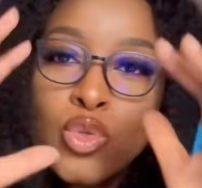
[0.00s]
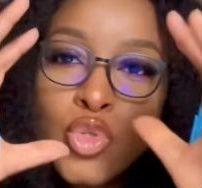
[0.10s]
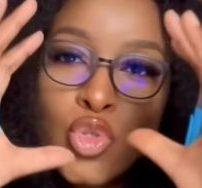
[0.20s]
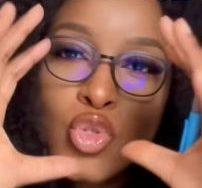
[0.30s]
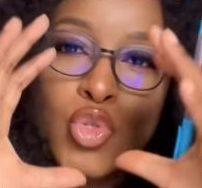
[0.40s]

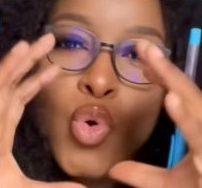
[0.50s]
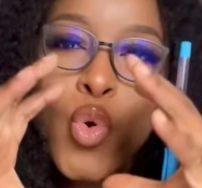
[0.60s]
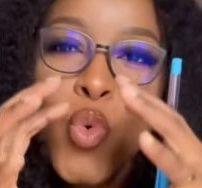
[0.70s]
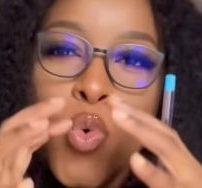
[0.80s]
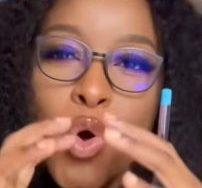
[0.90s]

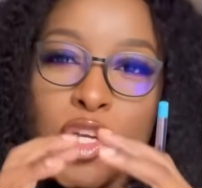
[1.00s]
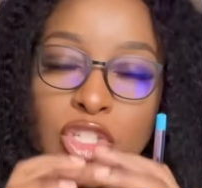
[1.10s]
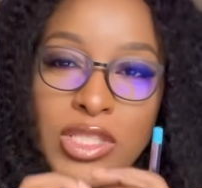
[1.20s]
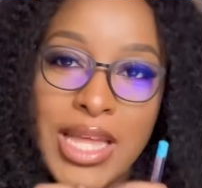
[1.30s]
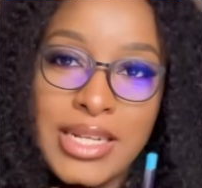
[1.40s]

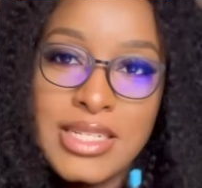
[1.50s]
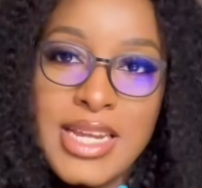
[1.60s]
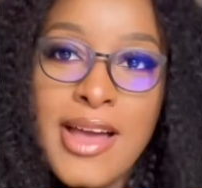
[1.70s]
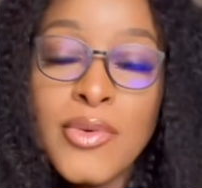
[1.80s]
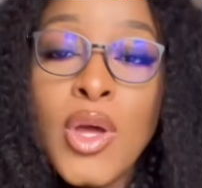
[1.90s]
squash that down